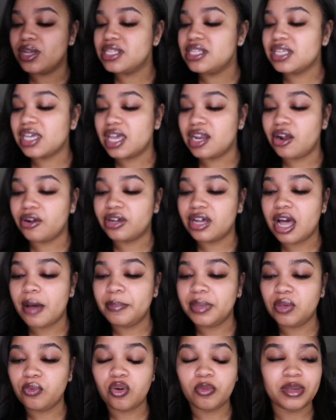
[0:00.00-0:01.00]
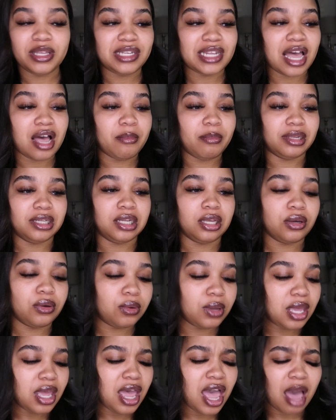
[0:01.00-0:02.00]
once again her company will be down
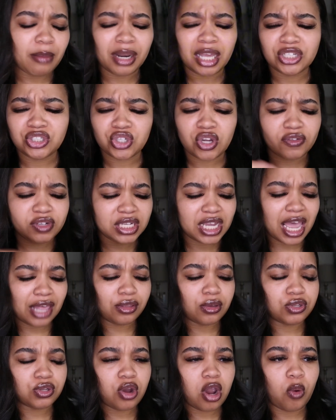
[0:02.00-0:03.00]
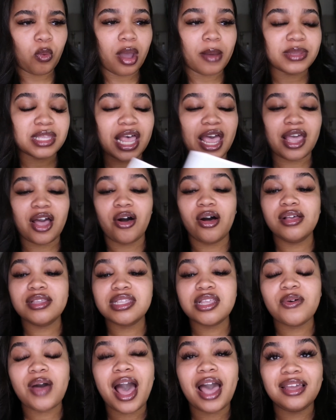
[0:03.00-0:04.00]
below i'm not sure if she has those on her website
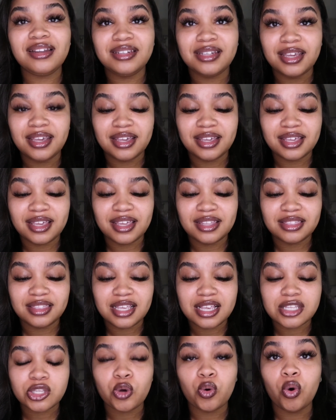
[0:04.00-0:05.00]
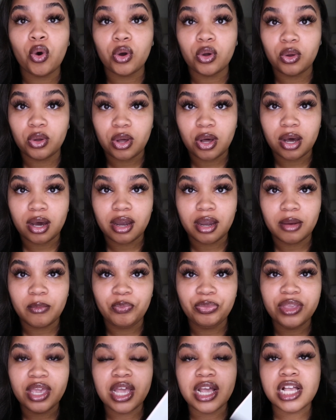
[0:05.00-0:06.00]
also i did get this oracle card
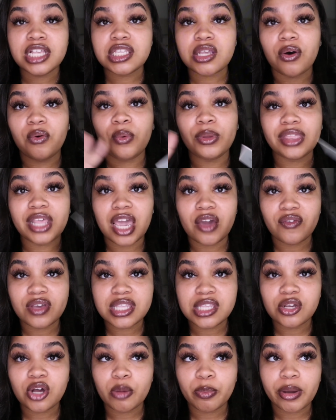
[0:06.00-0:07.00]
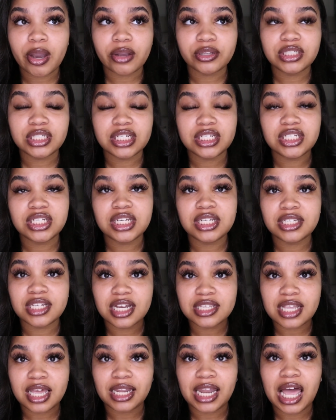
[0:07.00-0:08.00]
so with every single purchase she
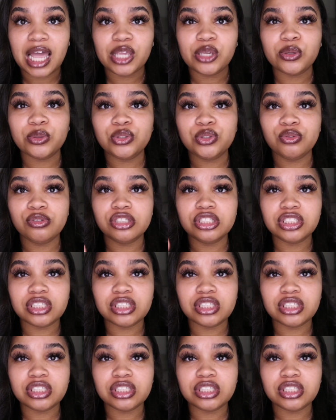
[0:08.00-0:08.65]
does allow you to